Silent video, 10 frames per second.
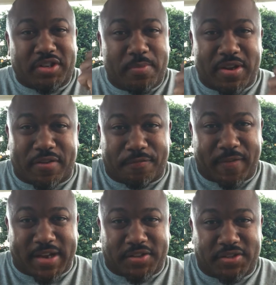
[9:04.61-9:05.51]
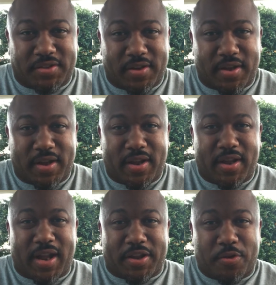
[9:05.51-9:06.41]
them in the face
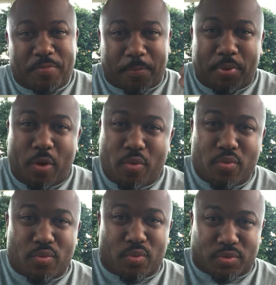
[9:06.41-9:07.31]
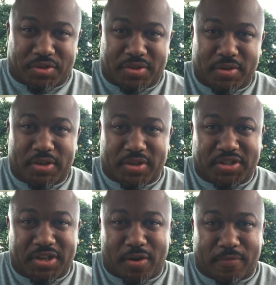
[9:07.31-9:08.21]
and you propose
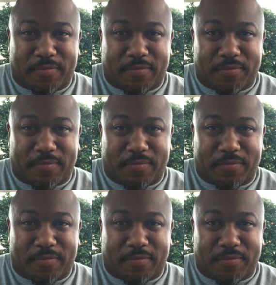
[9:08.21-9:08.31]
yourself,